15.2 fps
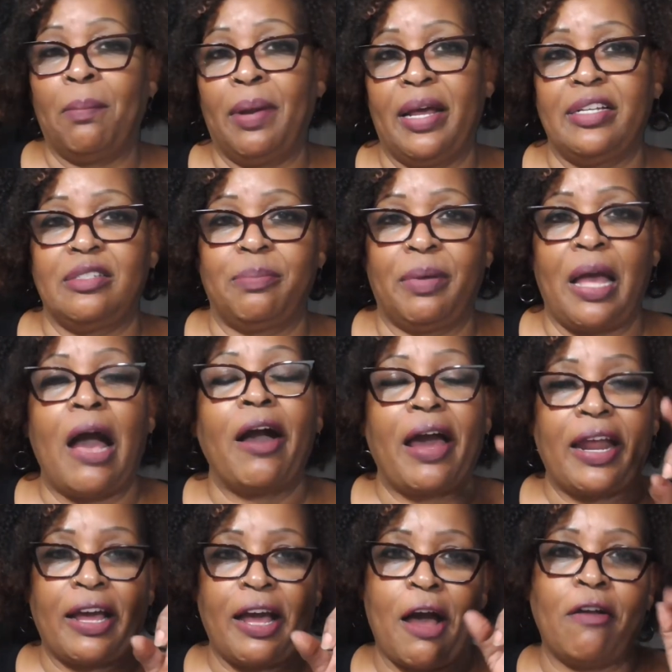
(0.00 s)
Bless me. I
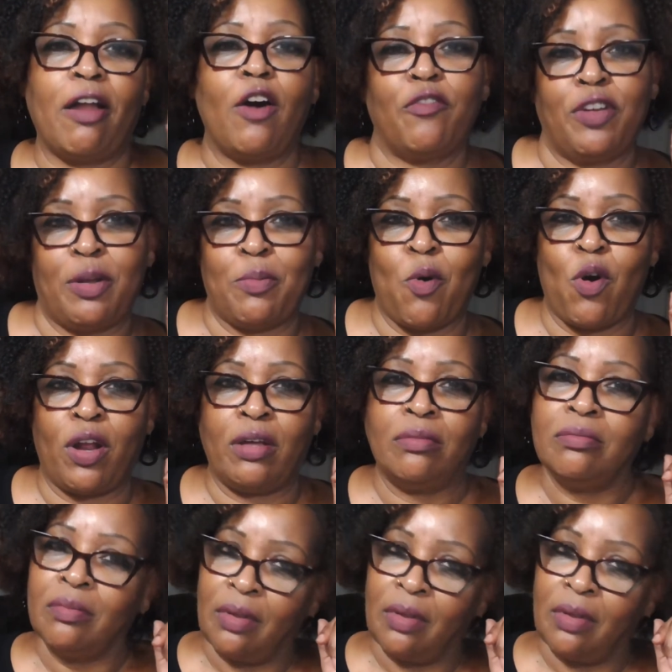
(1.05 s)
gotta call off in the morning.